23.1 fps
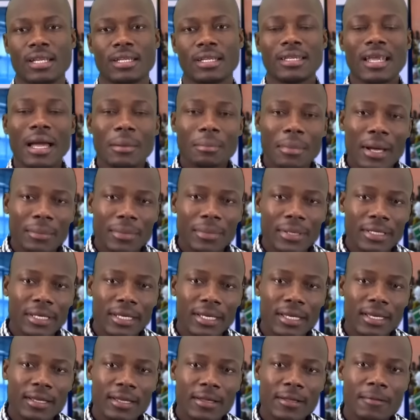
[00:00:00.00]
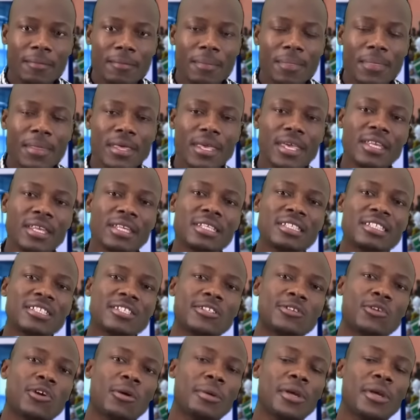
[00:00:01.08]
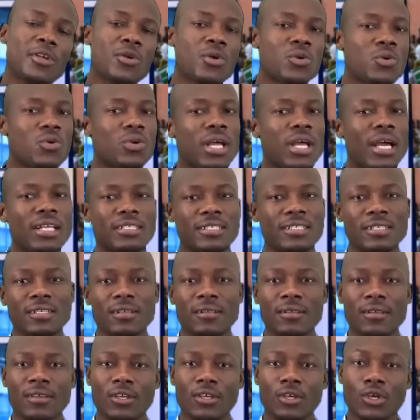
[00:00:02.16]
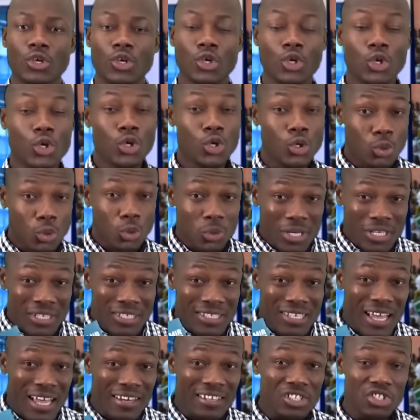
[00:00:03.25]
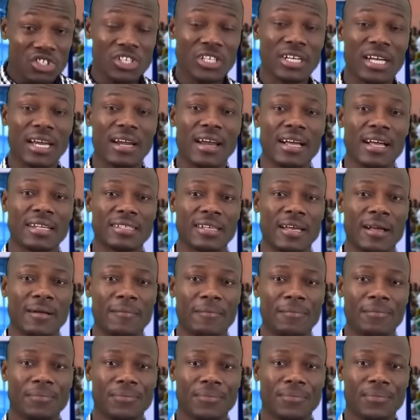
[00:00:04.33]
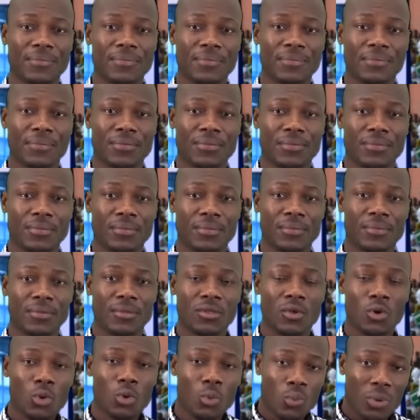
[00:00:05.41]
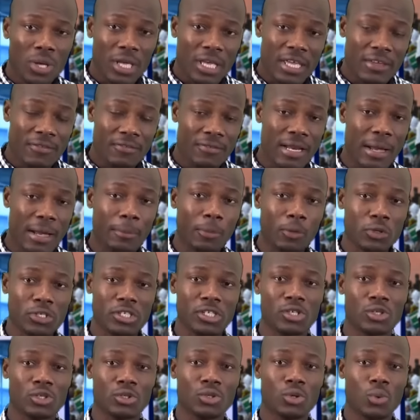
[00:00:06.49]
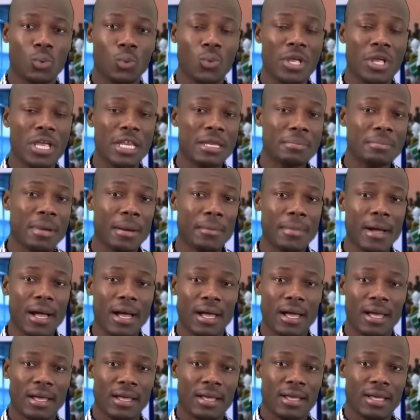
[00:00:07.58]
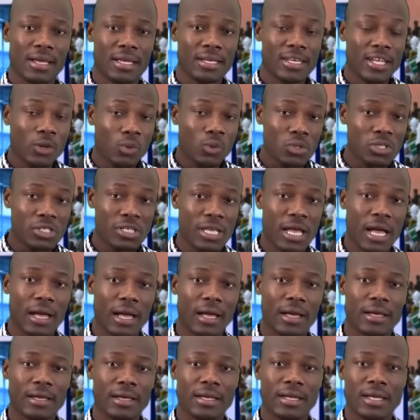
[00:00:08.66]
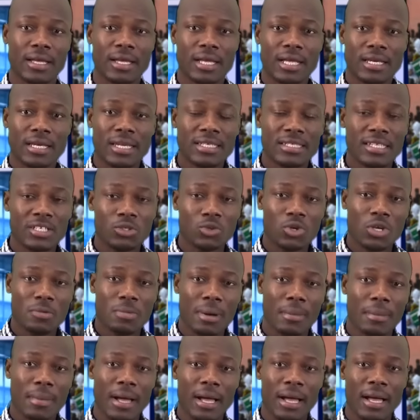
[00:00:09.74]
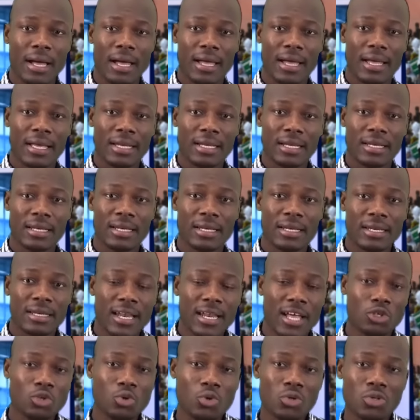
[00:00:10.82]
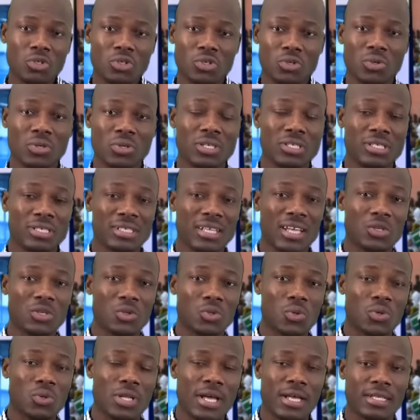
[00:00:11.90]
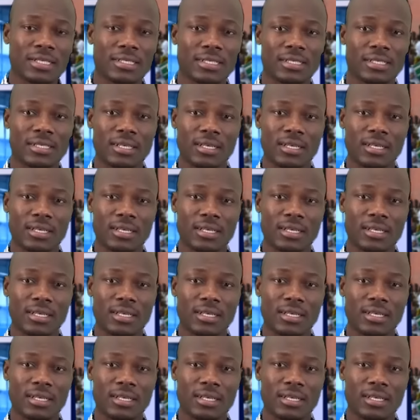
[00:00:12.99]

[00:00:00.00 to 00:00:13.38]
That mommy, in sidom in no nothing. You dey tarnish in character. We if na person we in mama, then go see am. They say so mama, na so this, na so so that.